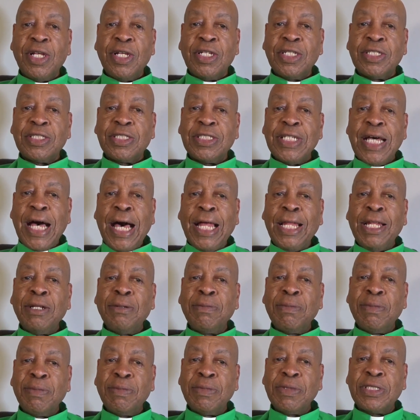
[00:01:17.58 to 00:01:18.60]

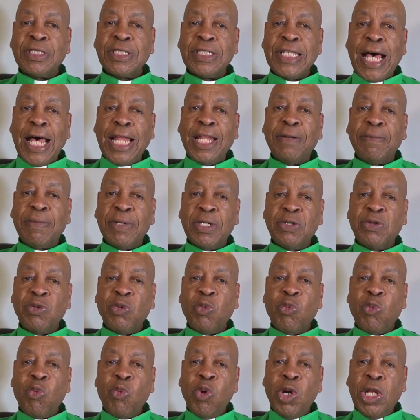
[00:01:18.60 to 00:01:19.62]
Solomon, Solomon
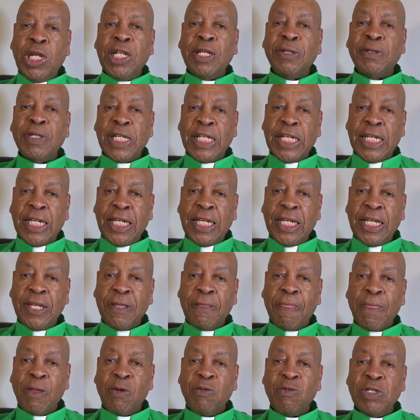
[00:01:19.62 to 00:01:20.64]
willingly
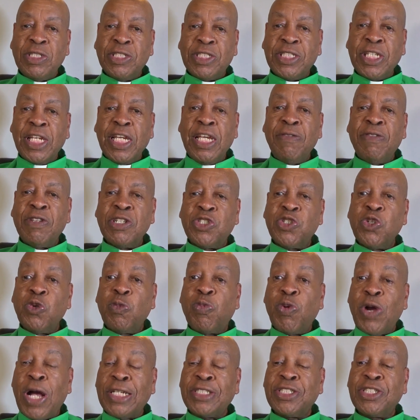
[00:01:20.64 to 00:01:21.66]
received the two
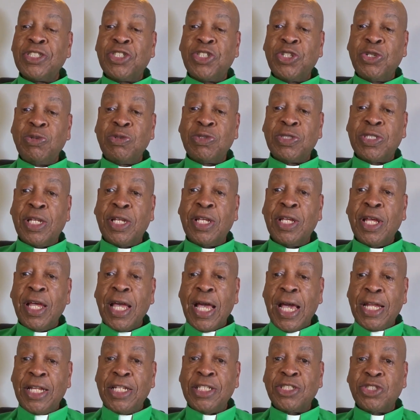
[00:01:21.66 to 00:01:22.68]
prostitutes
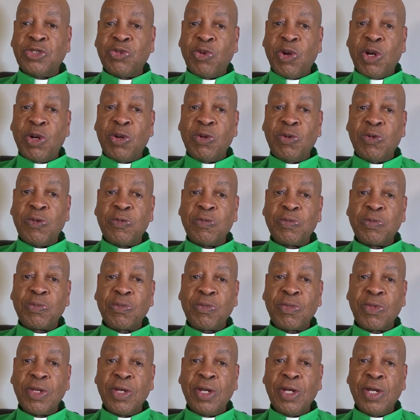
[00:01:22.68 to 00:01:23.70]
at his throne.
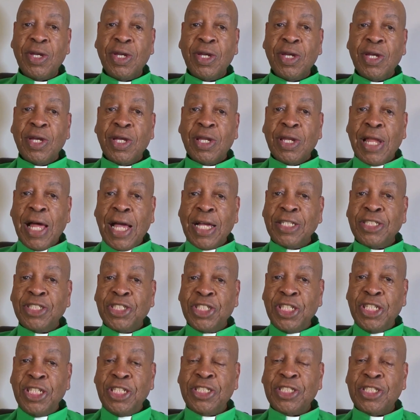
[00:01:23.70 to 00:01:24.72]
Like
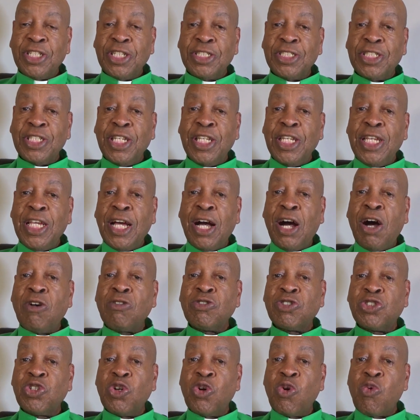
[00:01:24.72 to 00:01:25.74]
Jesus, he
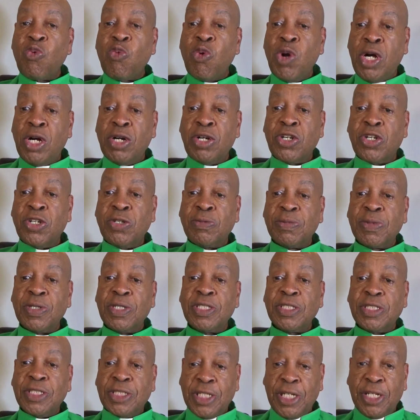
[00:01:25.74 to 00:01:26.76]
also welcomed
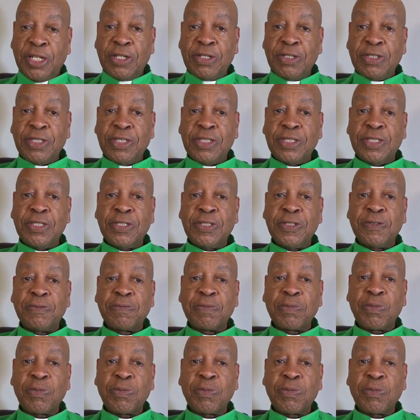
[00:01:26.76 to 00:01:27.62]
sinners.